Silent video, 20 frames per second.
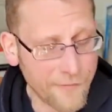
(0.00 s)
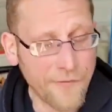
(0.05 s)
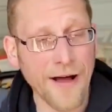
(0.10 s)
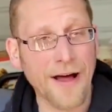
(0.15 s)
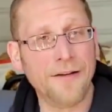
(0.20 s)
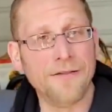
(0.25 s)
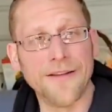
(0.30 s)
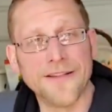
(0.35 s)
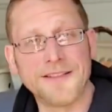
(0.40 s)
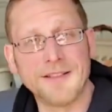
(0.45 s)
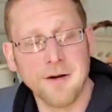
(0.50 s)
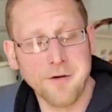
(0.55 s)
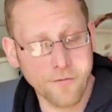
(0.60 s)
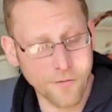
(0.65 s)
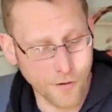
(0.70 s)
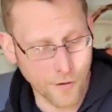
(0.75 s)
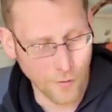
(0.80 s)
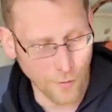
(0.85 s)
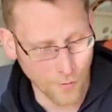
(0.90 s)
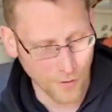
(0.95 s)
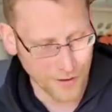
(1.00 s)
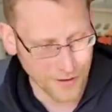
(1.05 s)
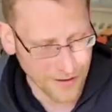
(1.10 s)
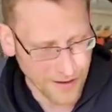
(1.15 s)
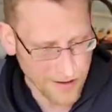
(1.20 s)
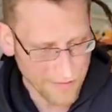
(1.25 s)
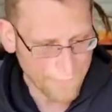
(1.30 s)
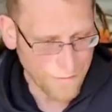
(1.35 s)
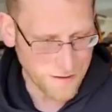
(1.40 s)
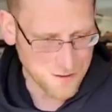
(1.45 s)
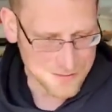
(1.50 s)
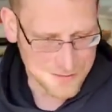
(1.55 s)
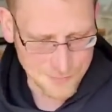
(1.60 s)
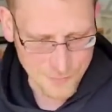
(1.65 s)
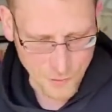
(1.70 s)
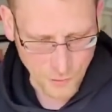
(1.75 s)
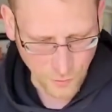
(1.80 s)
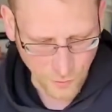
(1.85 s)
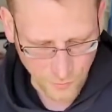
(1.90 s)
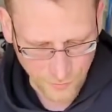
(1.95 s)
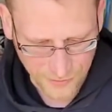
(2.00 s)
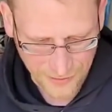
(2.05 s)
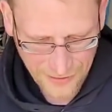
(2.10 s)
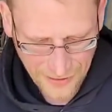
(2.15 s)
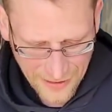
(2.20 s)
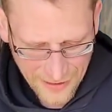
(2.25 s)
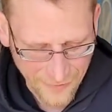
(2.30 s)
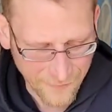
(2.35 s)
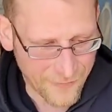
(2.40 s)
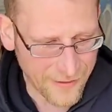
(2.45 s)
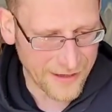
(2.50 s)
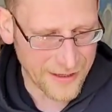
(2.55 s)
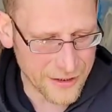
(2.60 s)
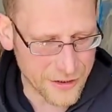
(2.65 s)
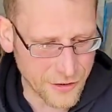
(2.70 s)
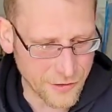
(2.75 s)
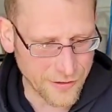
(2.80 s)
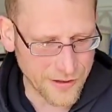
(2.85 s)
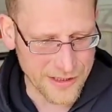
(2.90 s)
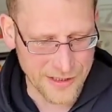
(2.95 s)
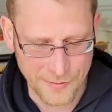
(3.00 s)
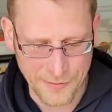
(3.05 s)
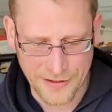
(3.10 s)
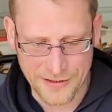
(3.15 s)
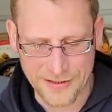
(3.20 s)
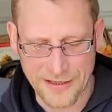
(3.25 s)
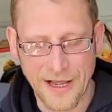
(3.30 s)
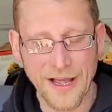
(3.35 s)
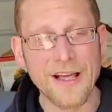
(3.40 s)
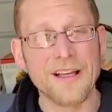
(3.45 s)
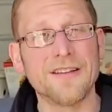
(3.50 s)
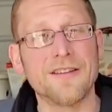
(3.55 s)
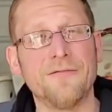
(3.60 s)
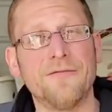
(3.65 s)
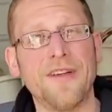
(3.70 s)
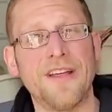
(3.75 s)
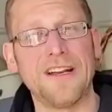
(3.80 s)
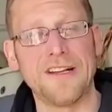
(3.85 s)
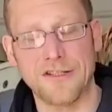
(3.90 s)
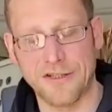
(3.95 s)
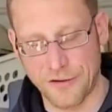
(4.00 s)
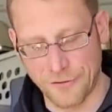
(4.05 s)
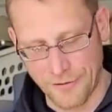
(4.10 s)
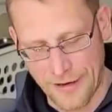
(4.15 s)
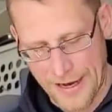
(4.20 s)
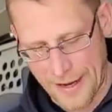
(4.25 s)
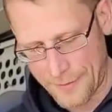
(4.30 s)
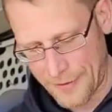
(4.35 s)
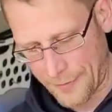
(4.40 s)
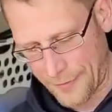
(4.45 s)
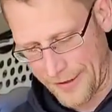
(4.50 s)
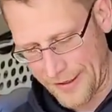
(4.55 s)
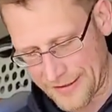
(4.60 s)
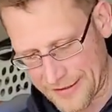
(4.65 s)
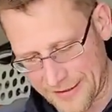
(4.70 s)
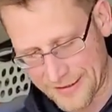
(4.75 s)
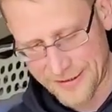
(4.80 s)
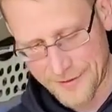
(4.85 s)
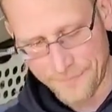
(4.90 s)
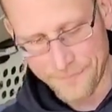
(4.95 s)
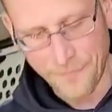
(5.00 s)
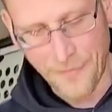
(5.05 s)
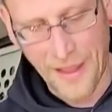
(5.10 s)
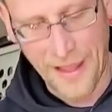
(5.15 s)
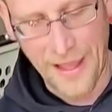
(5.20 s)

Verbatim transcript: Found the silver coin, found some jewelry, vintage Christmas, some vintage ceramic pieces,